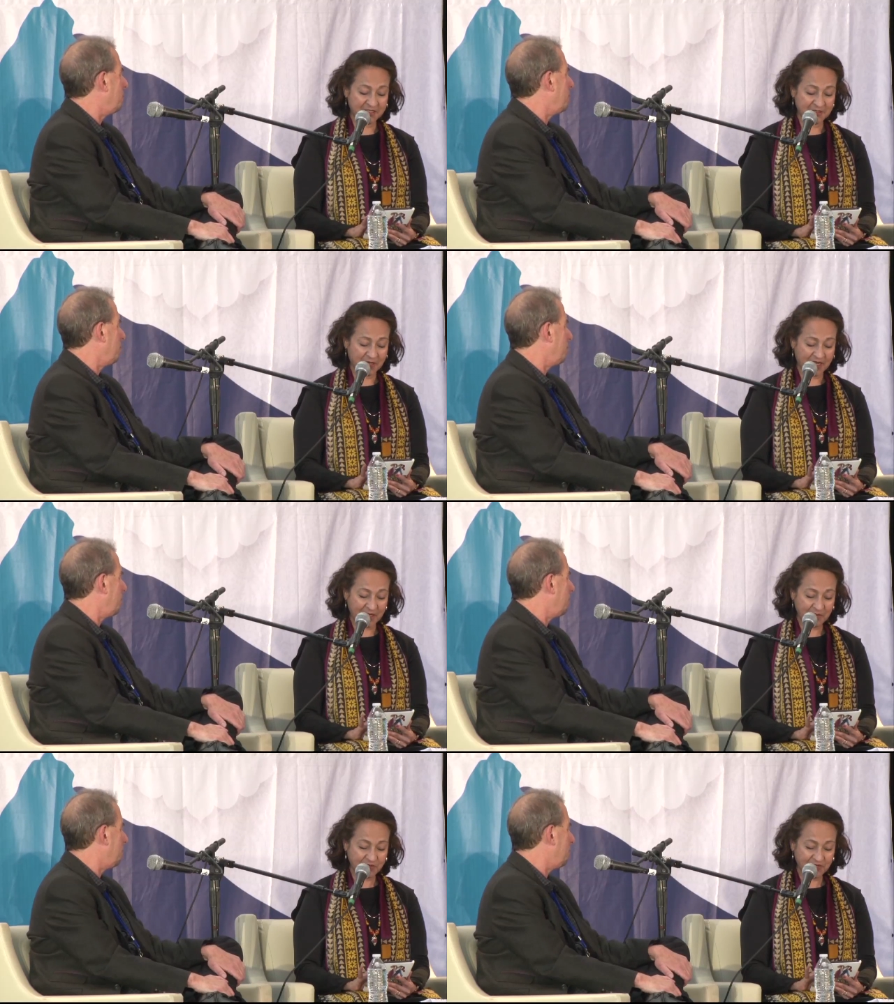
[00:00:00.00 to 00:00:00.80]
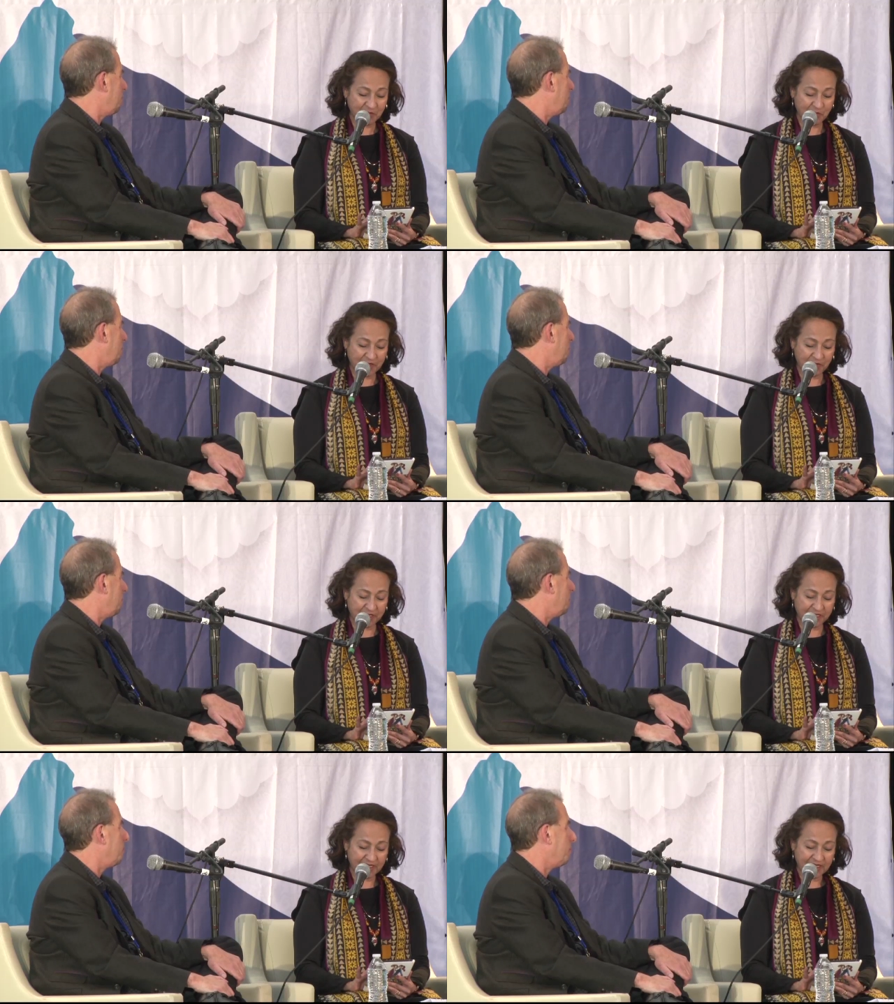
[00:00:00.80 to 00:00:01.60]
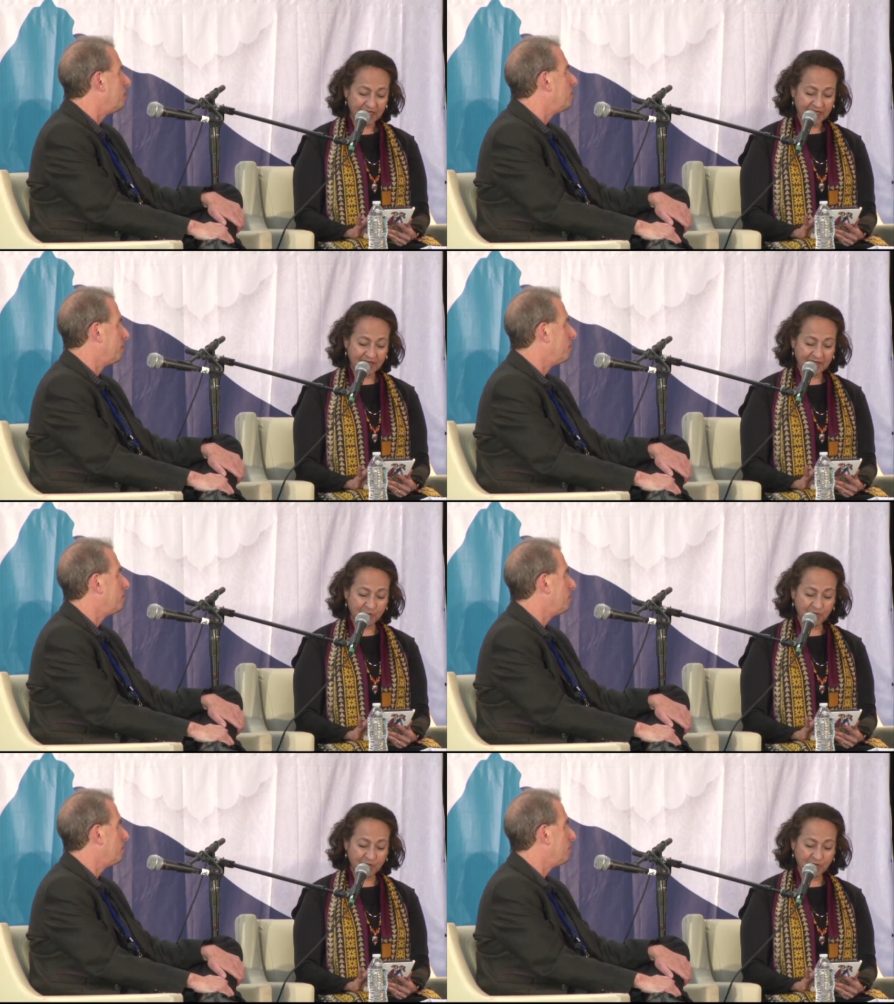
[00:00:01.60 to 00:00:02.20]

Speaker 1: So I was really wondering uh, were